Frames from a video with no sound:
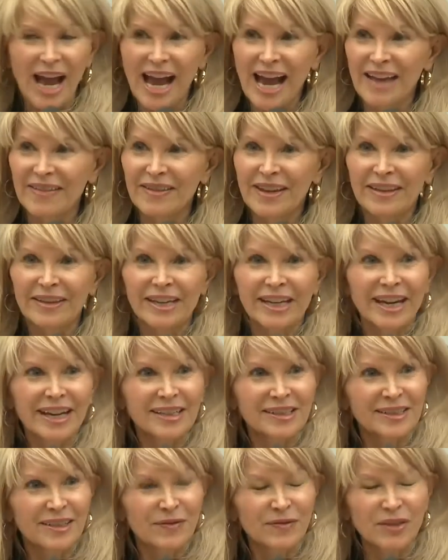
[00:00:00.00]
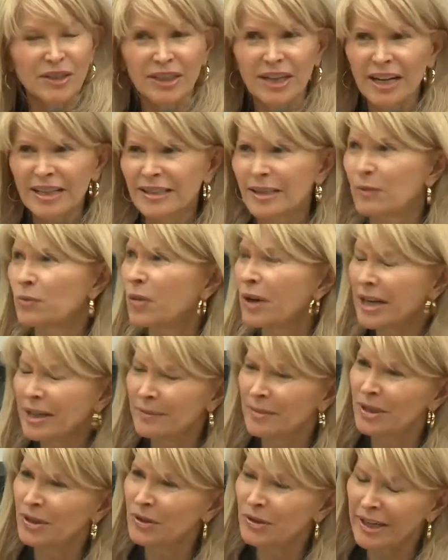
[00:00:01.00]
And then the SFDA said, wait a
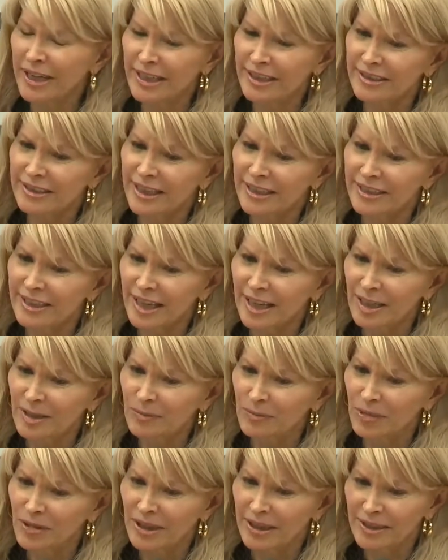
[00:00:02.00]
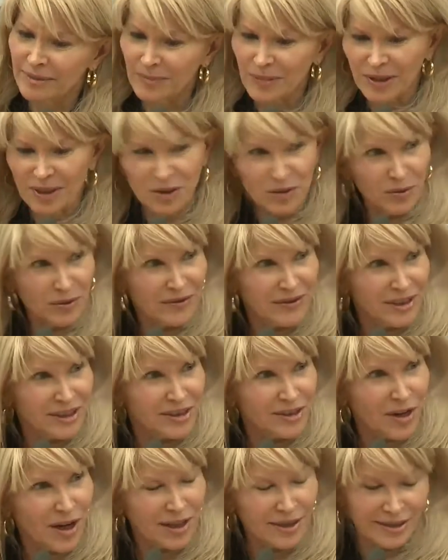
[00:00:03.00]
minute, you can't take that complaint because we've
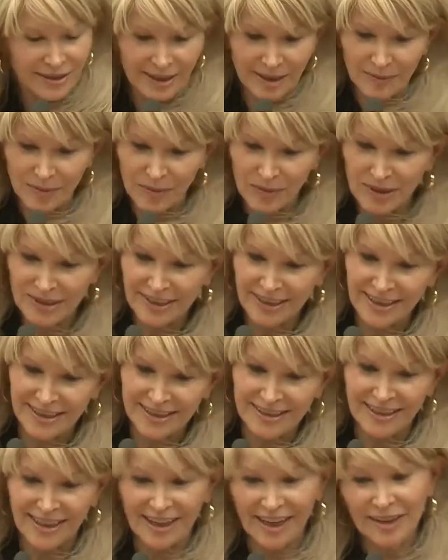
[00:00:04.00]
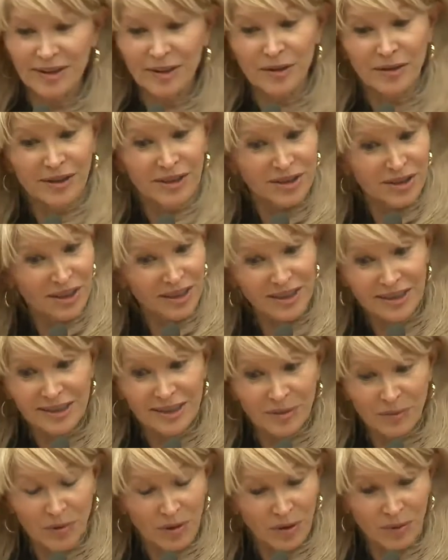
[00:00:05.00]
just talked to them and we said it's not on there. And the judges
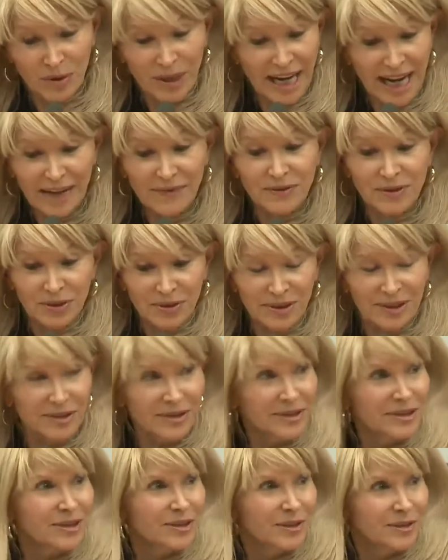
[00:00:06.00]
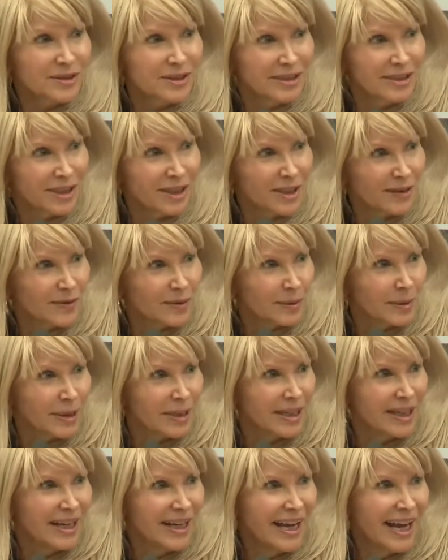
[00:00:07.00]
said, well, we have to. They're insulting the
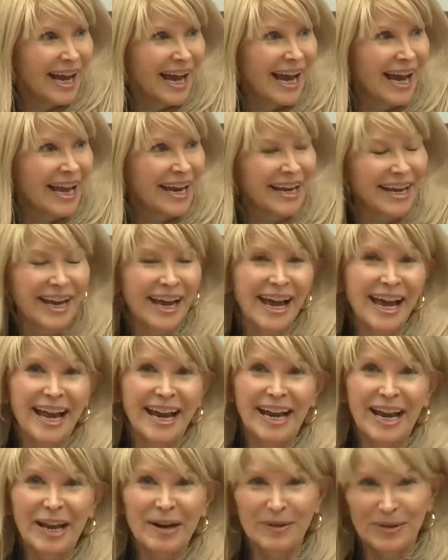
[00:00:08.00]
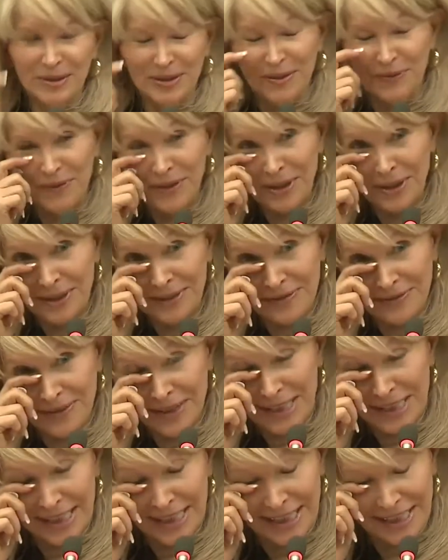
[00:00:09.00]
government. And it was very
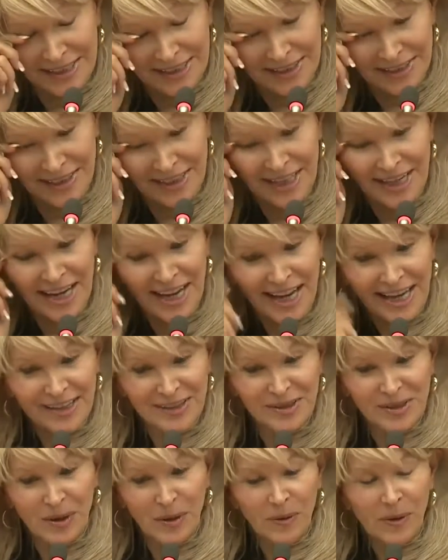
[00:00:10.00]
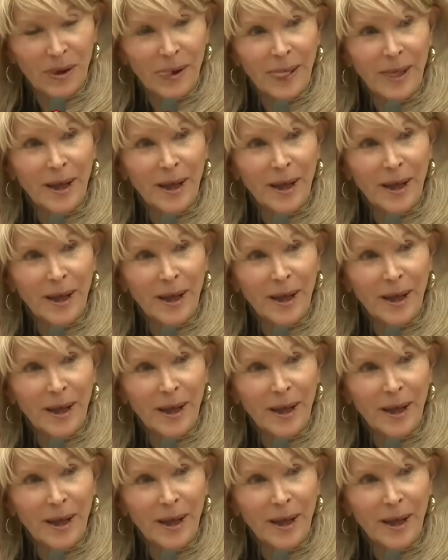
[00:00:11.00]
funny, actually. So